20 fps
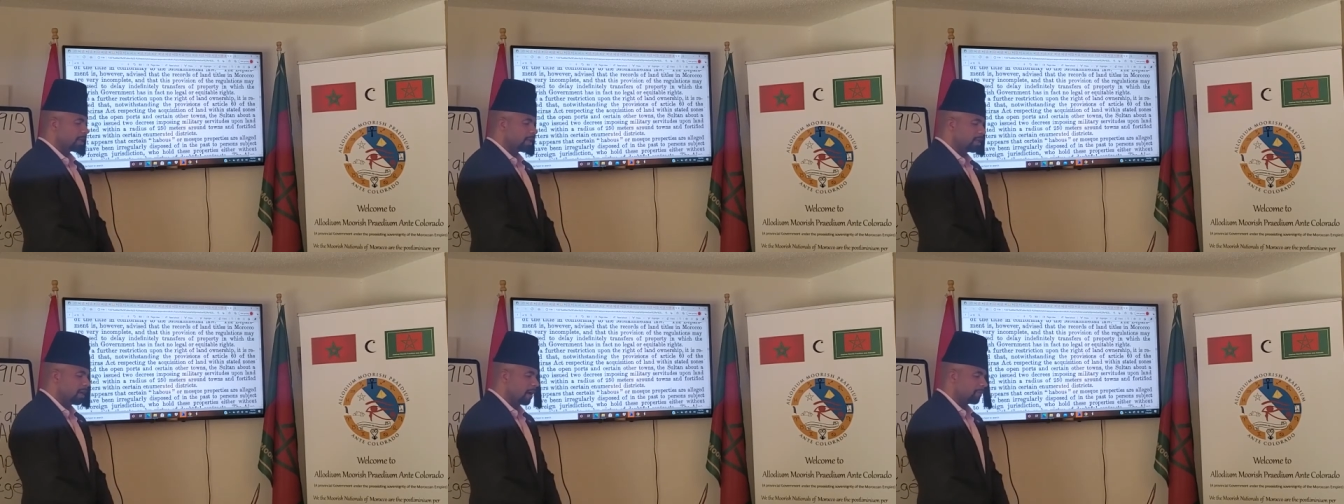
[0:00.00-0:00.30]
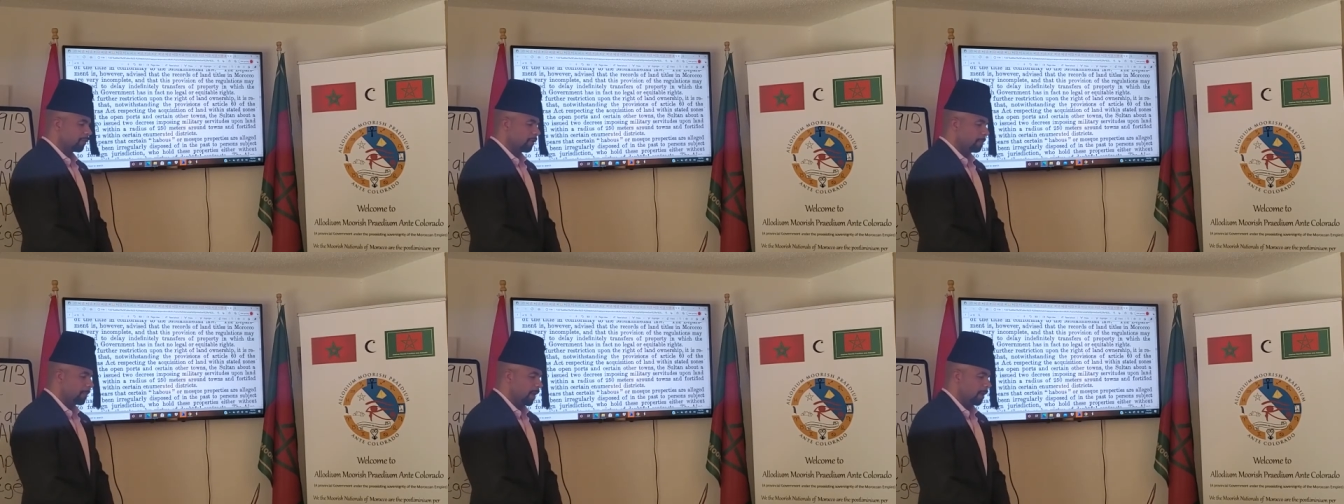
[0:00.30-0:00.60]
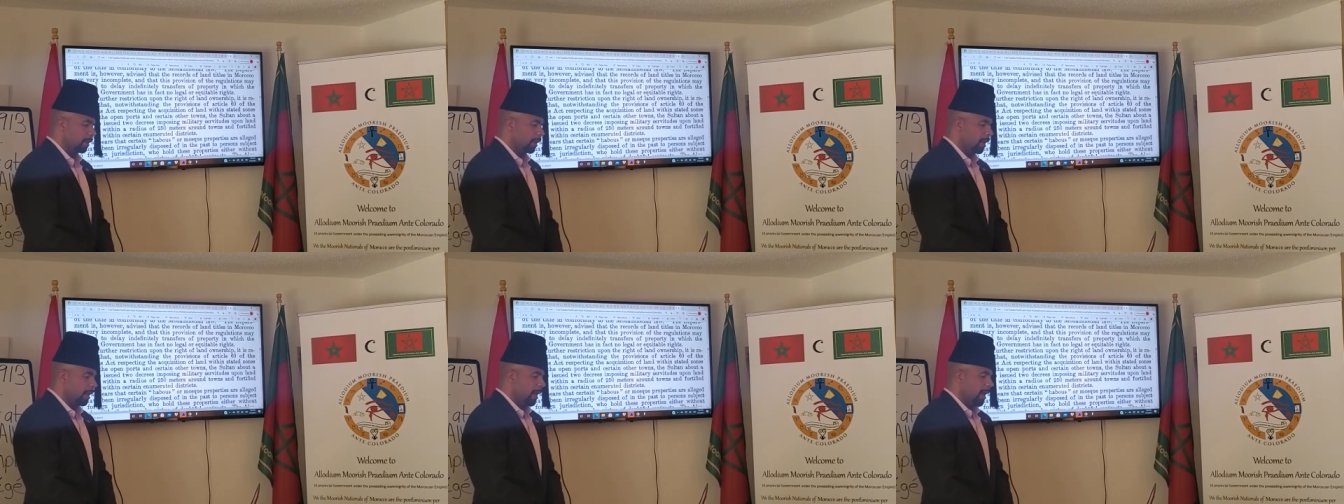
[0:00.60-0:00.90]

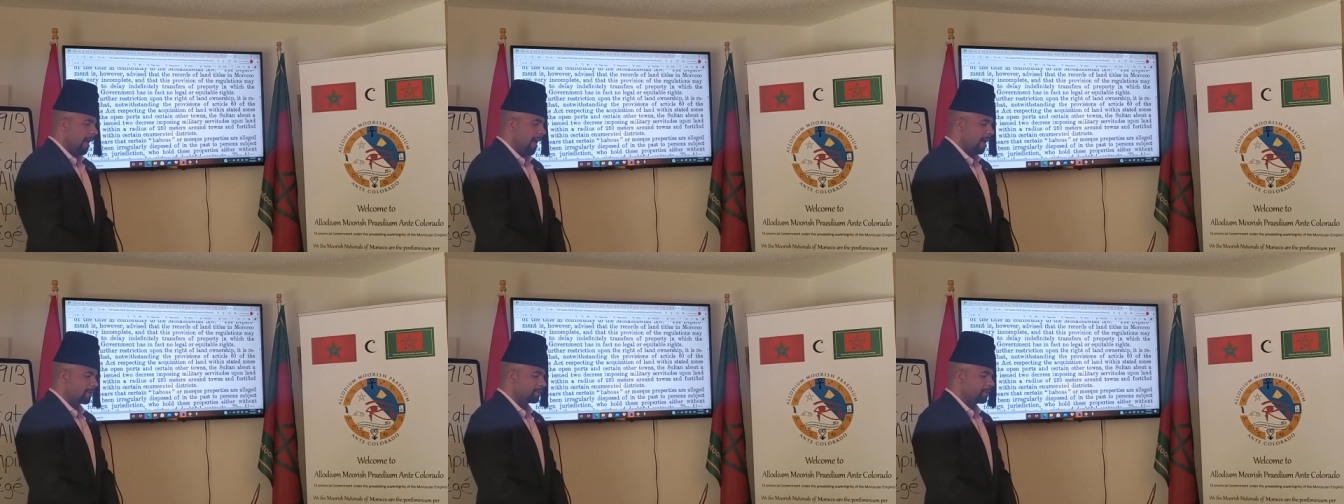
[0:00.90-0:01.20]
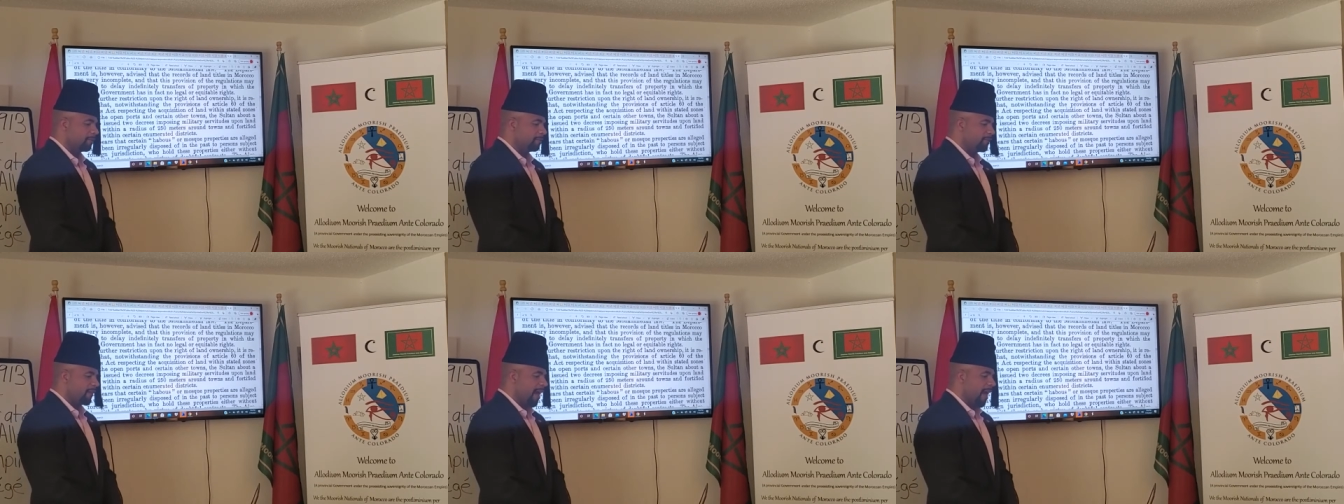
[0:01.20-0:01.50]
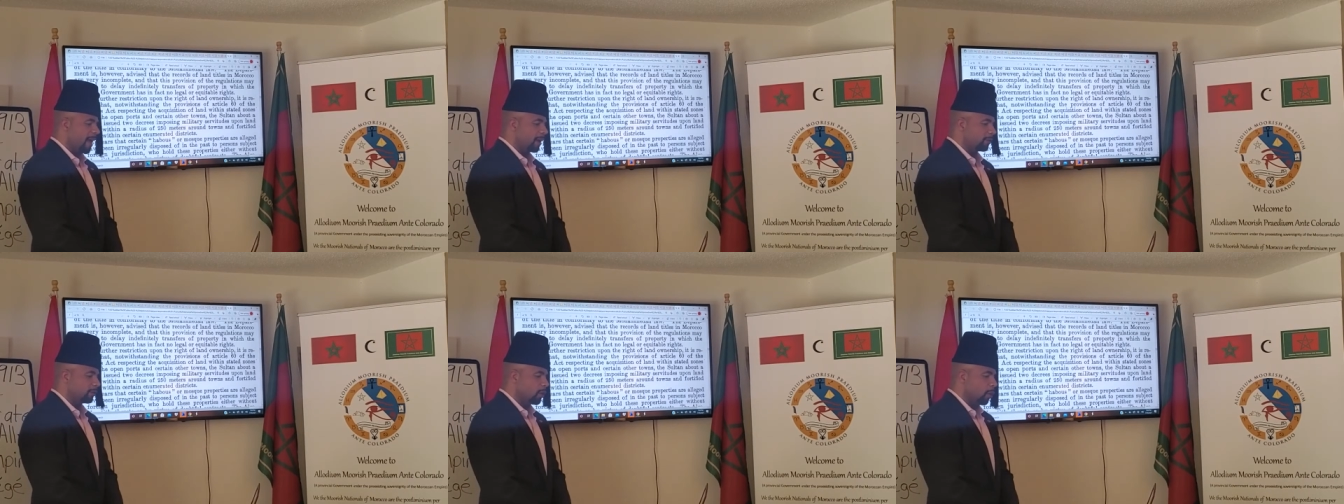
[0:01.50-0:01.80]
government has in
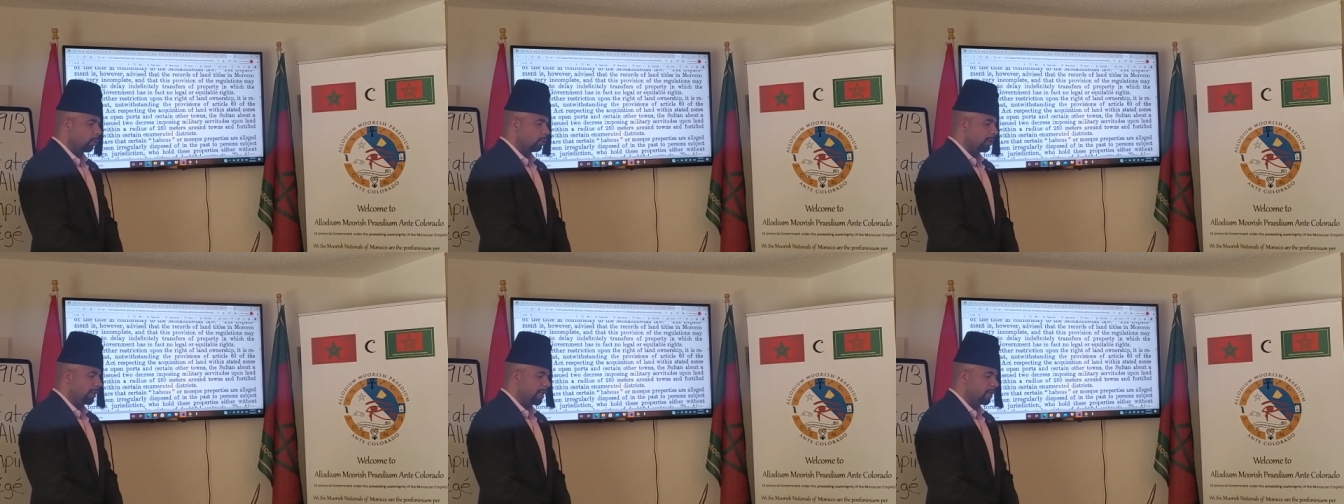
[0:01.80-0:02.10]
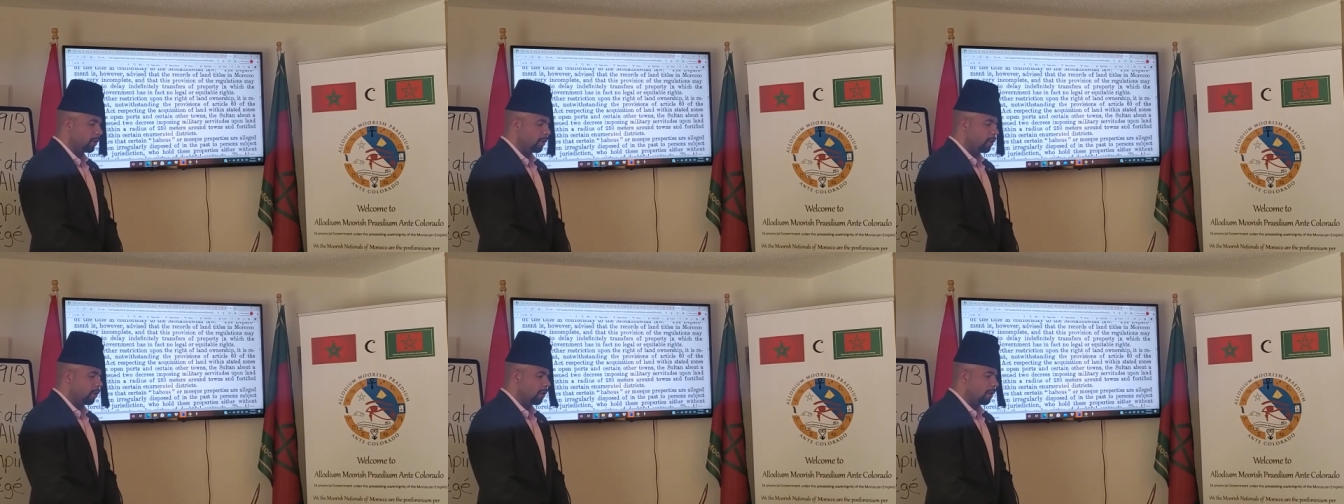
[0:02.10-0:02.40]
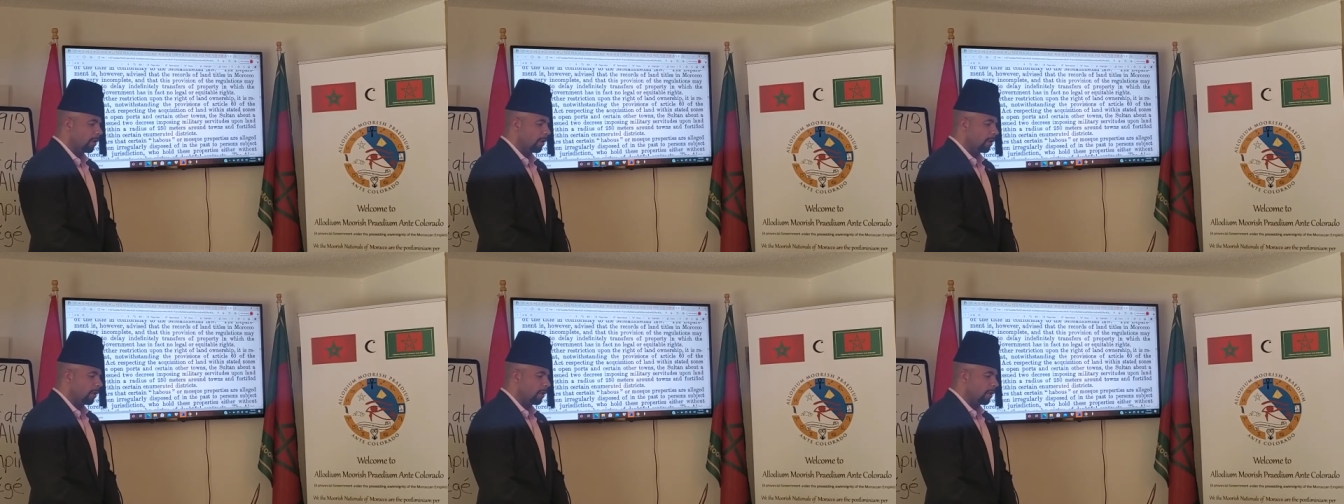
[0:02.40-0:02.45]
fact no legal